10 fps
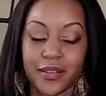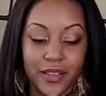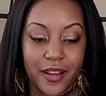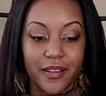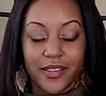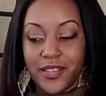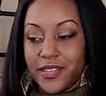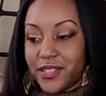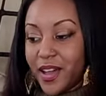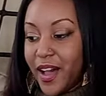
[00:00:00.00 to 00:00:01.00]
y'all, it
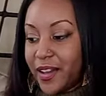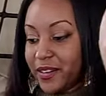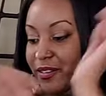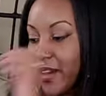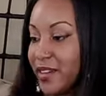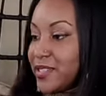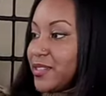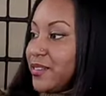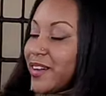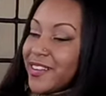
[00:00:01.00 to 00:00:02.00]
is hot. Okay,
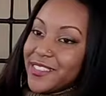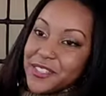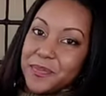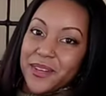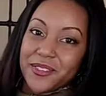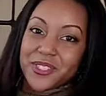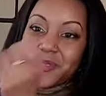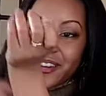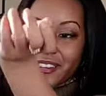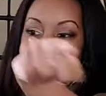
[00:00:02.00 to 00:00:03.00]
so I got this big old
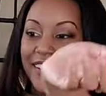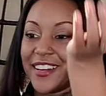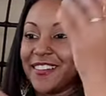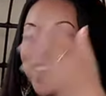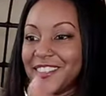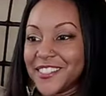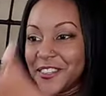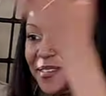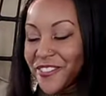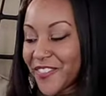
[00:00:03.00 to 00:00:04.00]
sweater on. I've got these
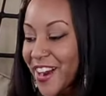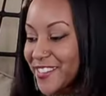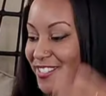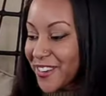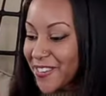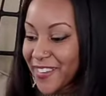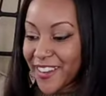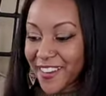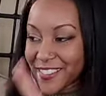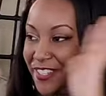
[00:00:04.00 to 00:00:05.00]
humidifiers
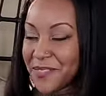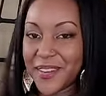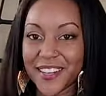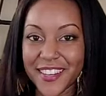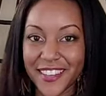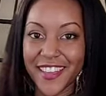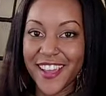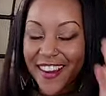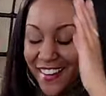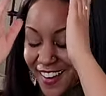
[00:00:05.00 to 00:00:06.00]
going, all this humidity in the
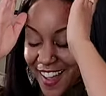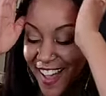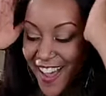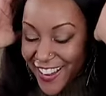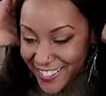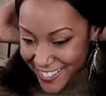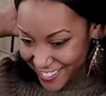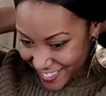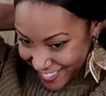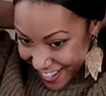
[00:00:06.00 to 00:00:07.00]
air. I
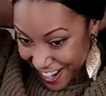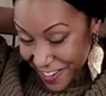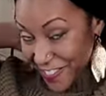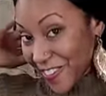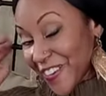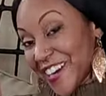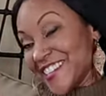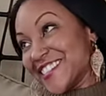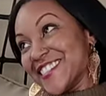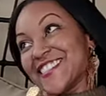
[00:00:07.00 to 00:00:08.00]
did just cut four
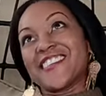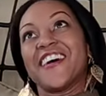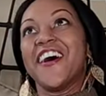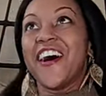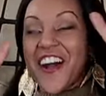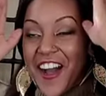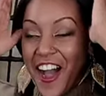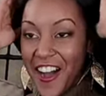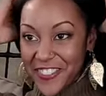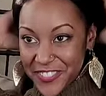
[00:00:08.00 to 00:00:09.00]
inches
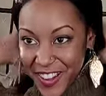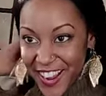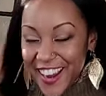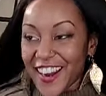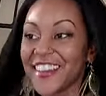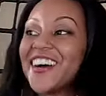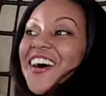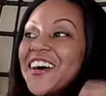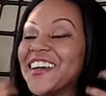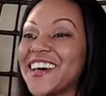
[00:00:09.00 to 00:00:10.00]
off of my hair,
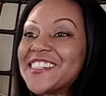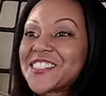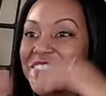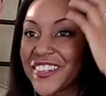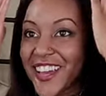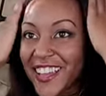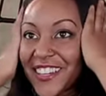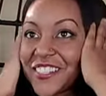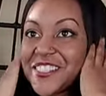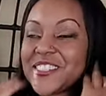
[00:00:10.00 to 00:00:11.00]
y'all, and I just feel like
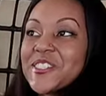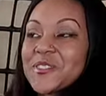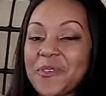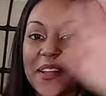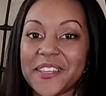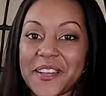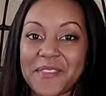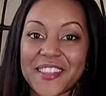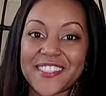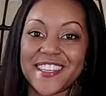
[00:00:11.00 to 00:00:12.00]
it is
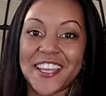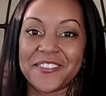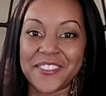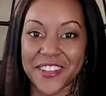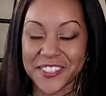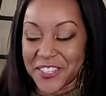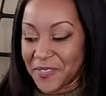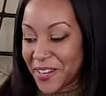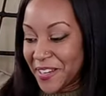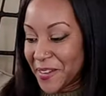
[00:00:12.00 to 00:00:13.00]
swelling by the second with all this
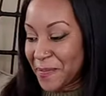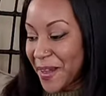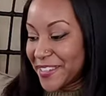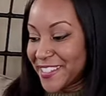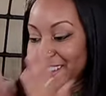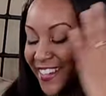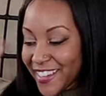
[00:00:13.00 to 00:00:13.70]
humidity. But